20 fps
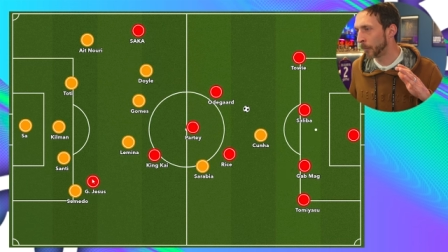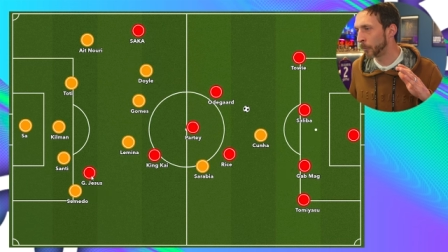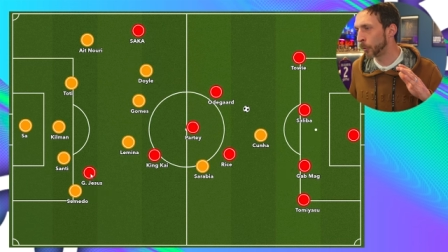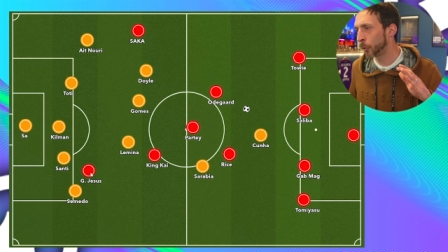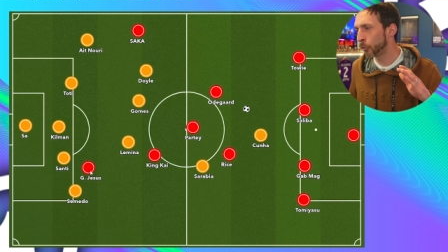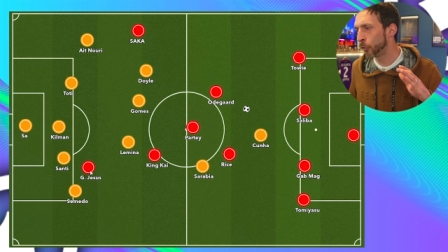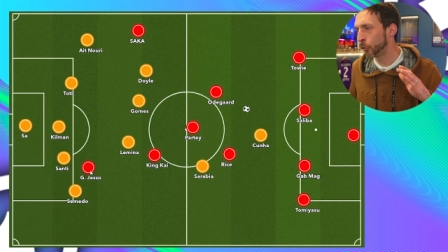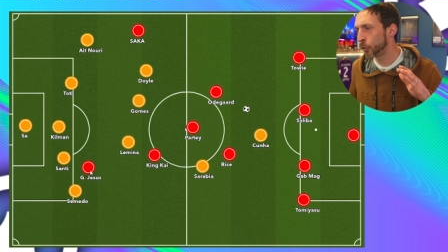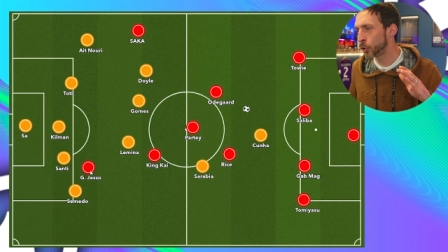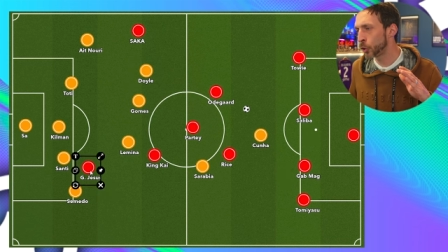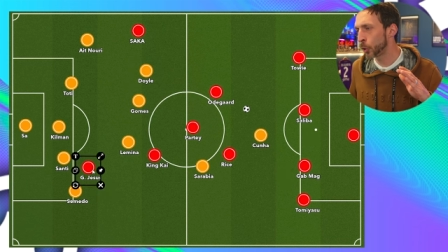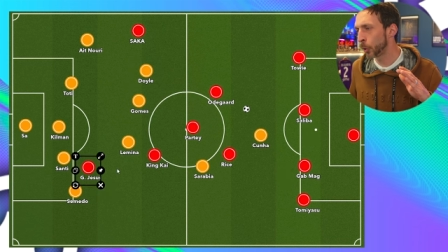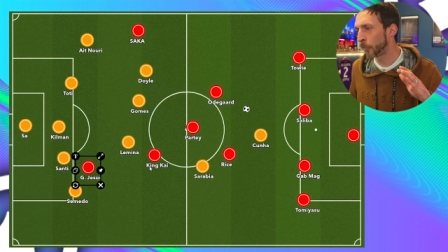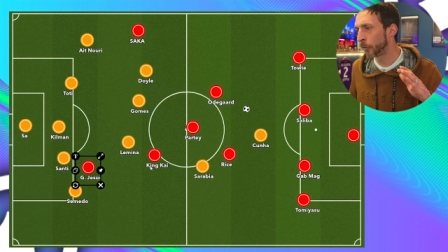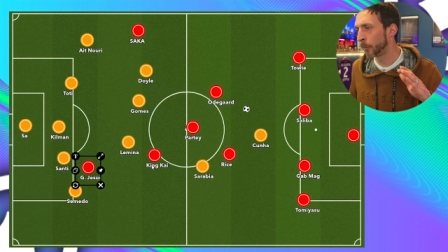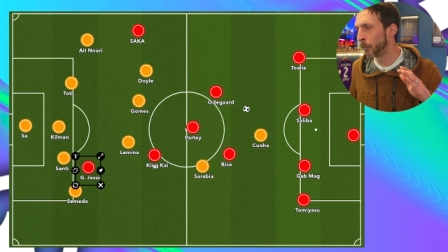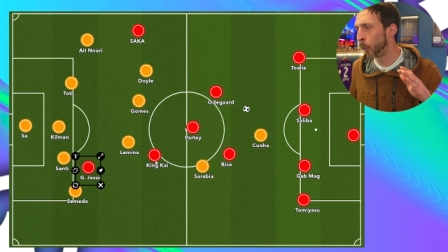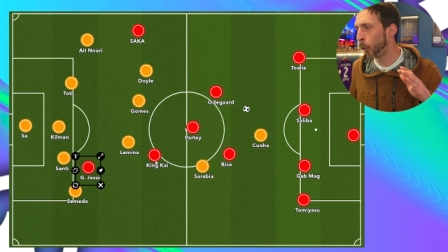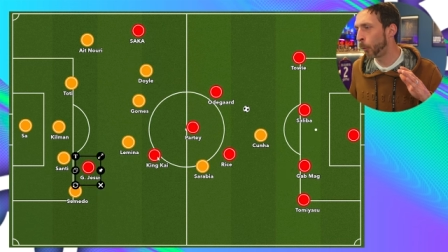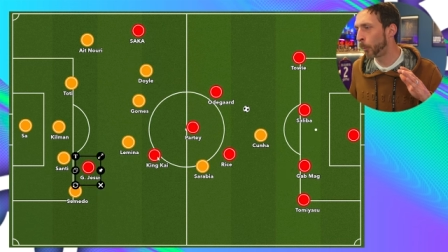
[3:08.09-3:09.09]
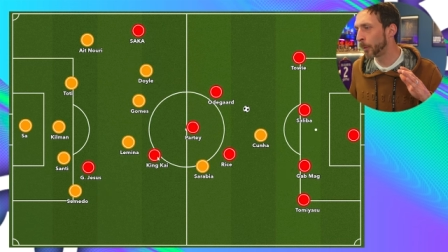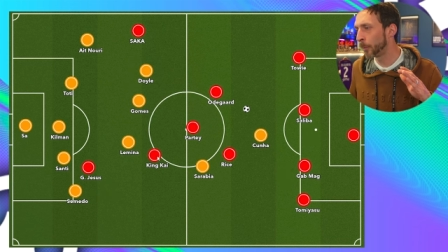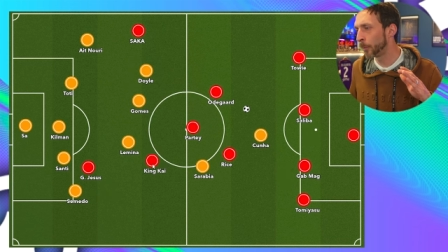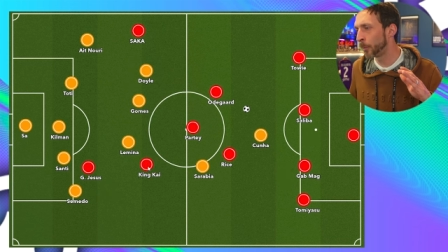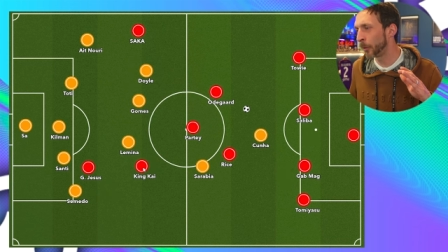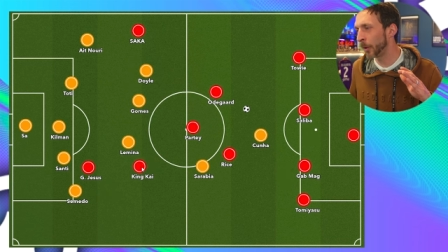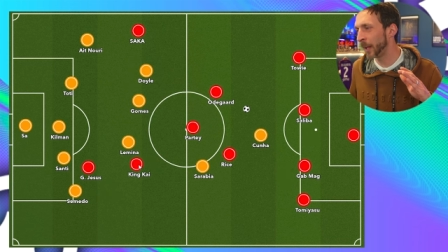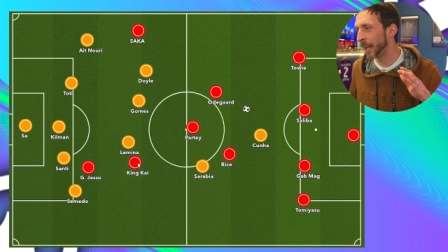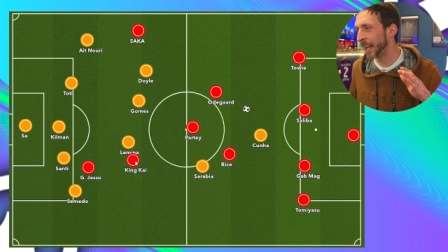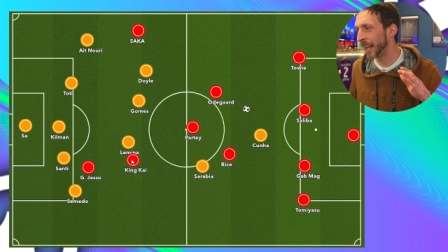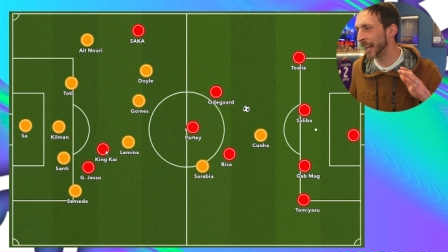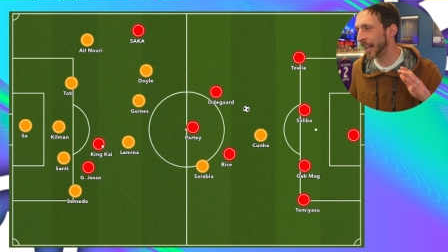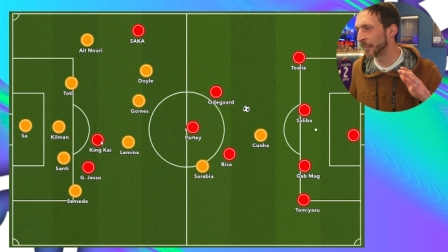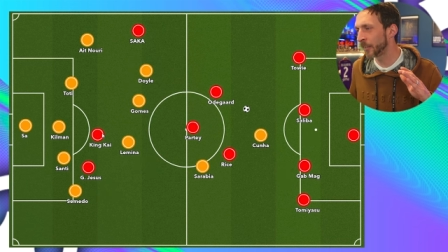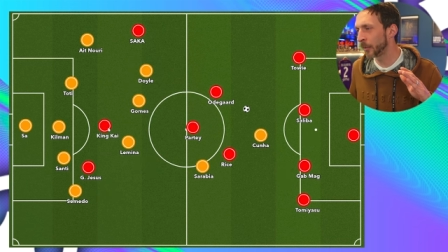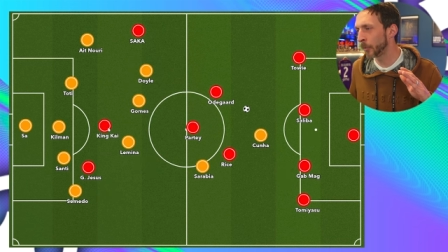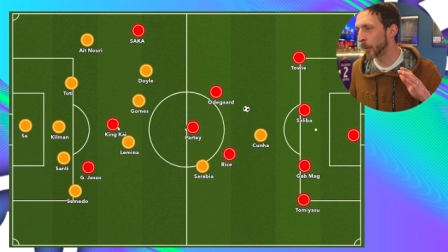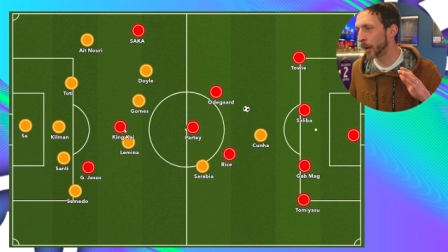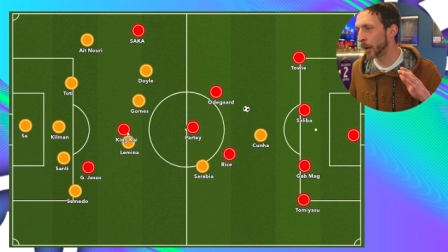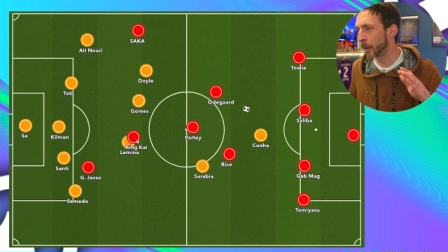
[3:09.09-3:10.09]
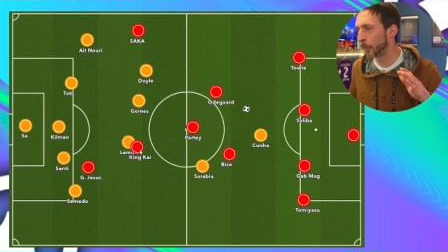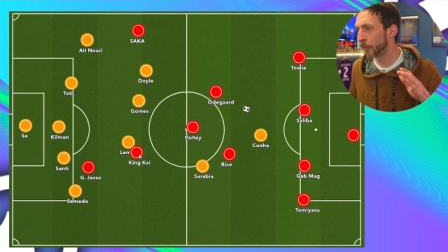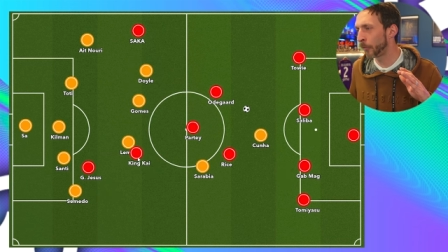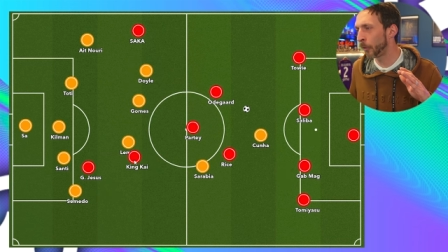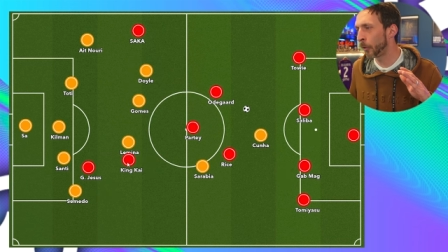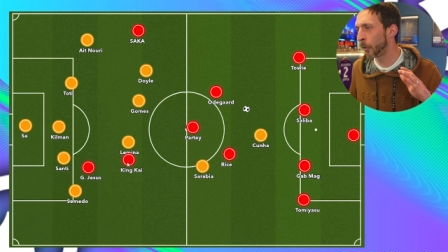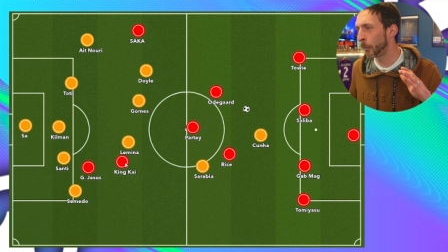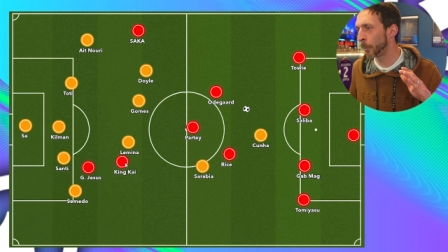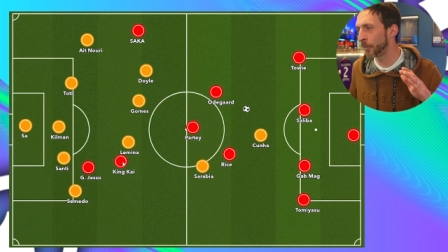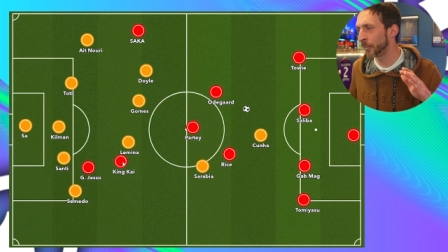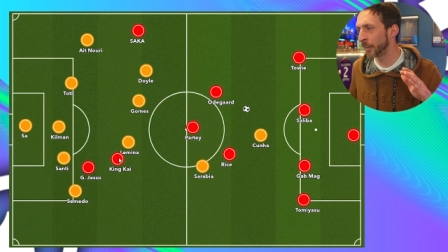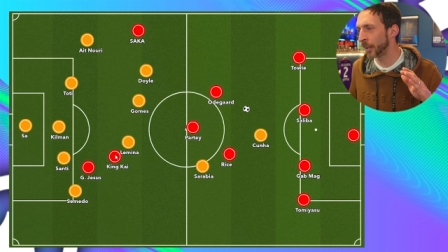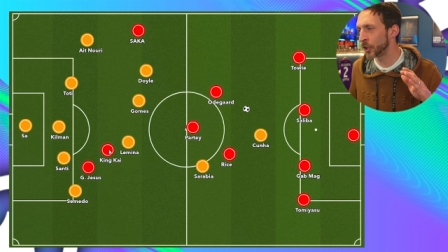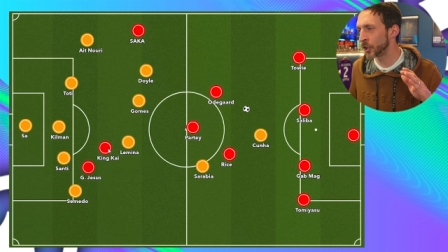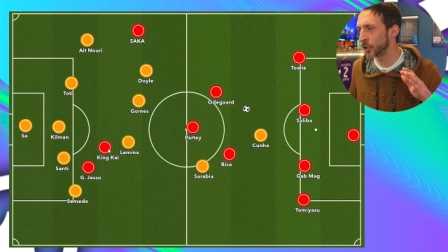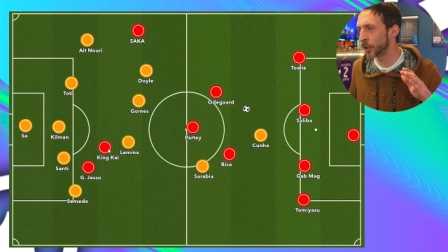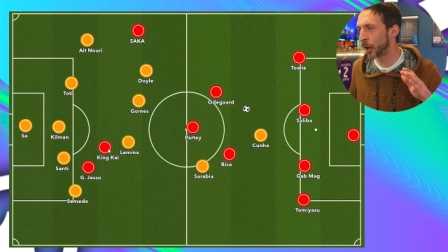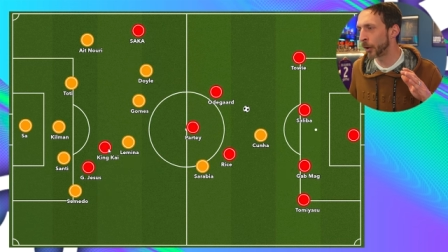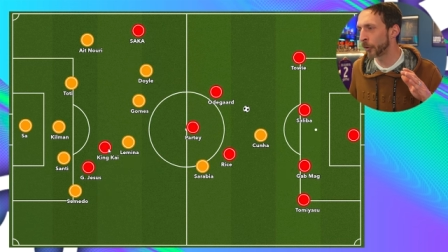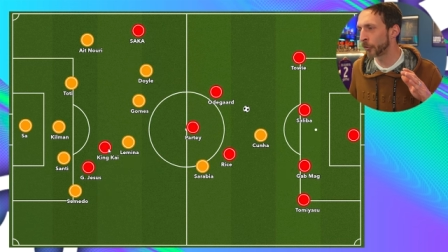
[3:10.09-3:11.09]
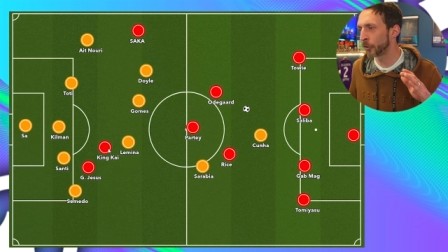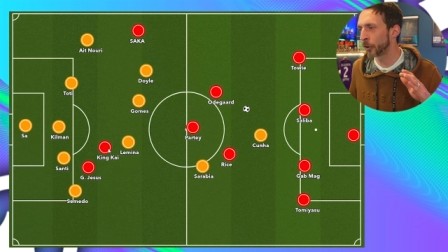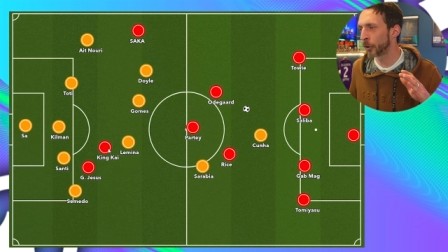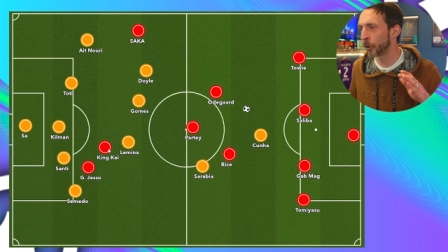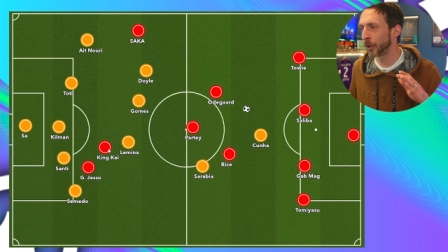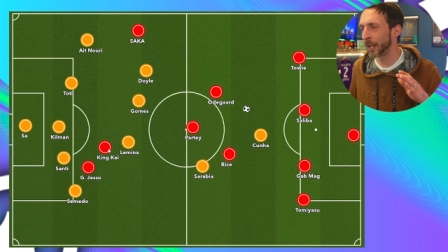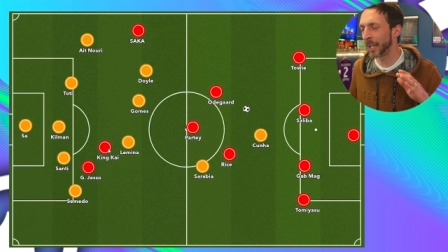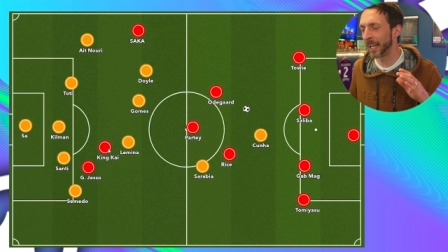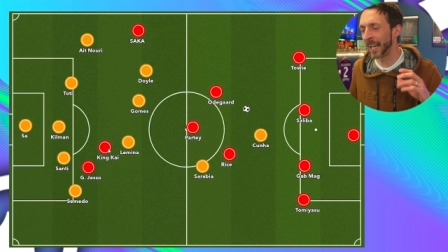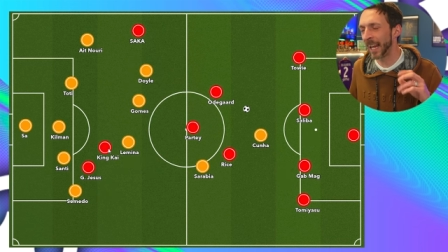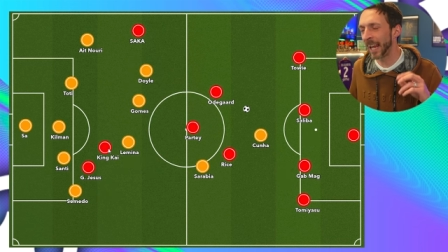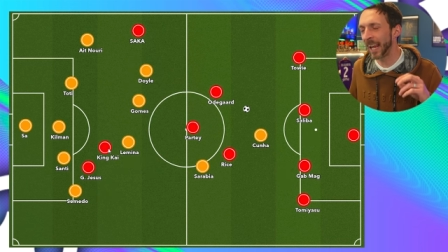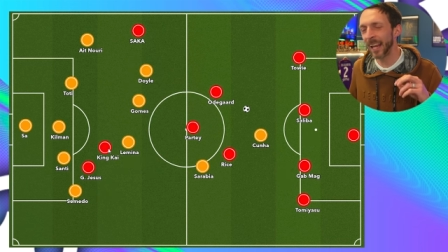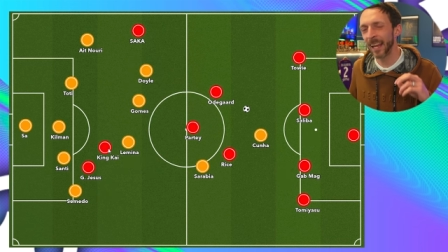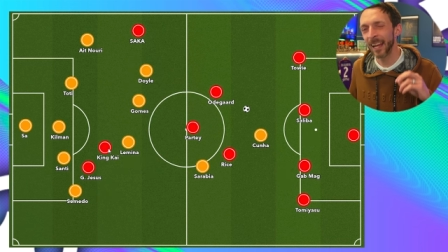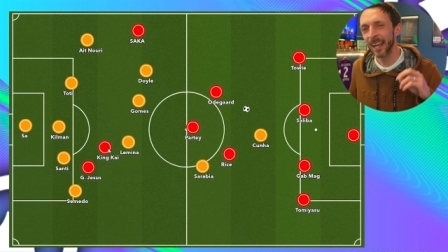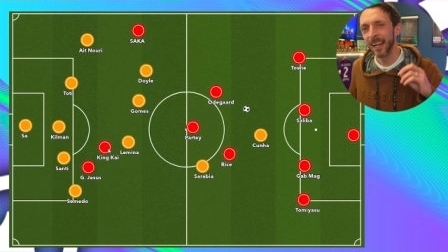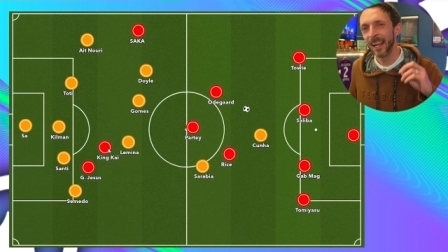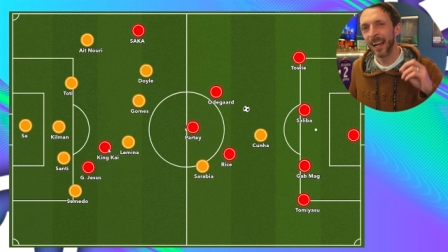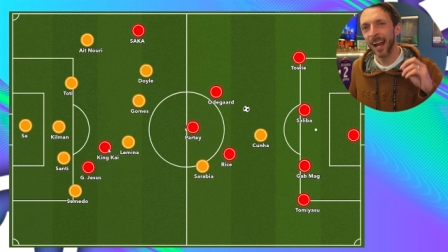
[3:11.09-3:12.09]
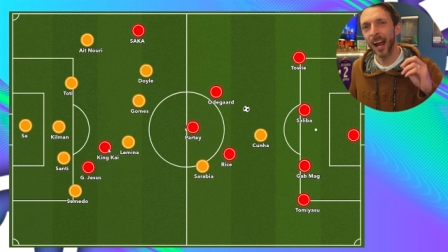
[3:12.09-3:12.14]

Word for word: I'm not too sure from open play, as it were, with all the possession Arsenal are going to get,